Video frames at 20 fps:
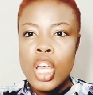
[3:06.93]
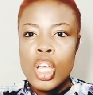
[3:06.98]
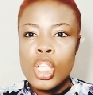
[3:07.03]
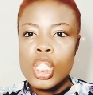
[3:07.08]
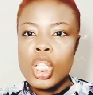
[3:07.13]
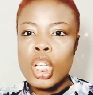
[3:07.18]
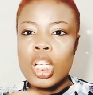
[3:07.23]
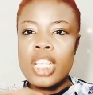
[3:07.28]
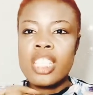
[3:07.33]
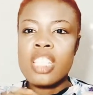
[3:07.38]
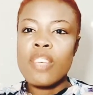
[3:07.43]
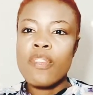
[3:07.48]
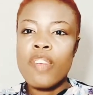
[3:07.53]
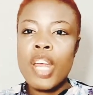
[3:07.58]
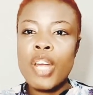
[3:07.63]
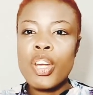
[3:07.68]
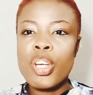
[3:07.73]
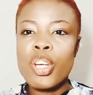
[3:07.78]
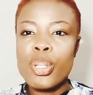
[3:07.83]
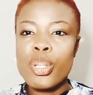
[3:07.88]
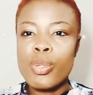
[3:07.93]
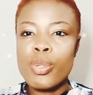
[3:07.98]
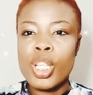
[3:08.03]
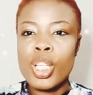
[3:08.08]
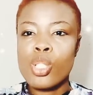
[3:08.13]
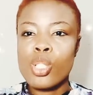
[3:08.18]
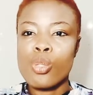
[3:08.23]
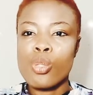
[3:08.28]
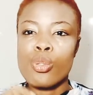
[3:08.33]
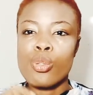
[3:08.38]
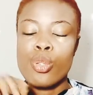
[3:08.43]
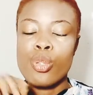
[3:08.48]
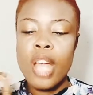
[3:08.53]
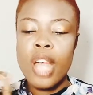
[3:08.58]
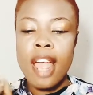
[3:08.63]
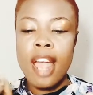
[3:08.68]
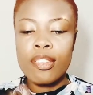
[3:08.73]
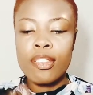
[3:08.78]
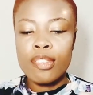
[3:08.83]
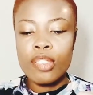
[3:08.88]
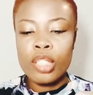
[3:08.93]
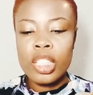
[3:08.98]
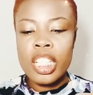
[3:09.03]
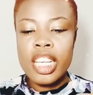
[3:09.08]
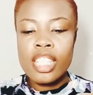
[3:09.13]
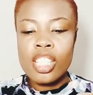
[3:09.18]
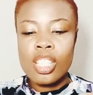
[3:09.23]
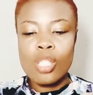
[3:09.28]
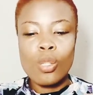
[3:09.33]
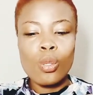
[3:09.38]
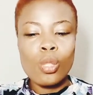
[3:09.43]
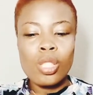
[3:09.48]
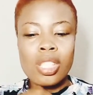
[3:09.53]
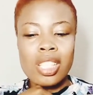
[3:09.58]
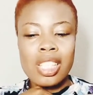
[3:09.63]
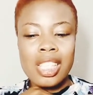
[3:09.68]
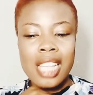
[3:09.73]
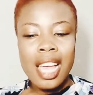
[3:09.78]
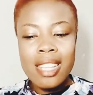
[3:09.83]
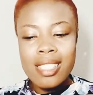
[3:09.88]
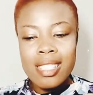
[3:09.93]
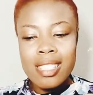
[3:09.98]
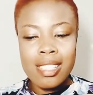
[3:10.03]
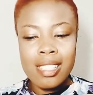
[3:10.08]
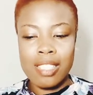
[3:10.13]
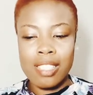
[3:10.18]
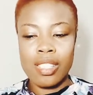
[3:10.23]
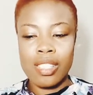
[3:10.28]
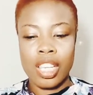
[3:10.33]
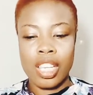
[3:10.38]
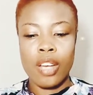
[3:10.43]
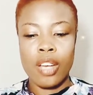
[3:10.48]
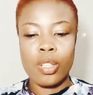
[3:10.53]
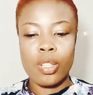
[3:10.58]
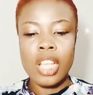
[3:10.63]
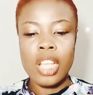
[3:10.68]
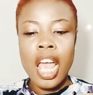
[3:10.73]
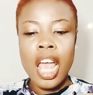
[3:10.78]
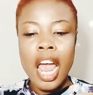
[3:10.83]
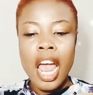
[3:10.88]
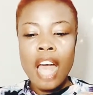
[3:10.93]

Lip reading: So it's a very good way to exfoliate those dead skin cells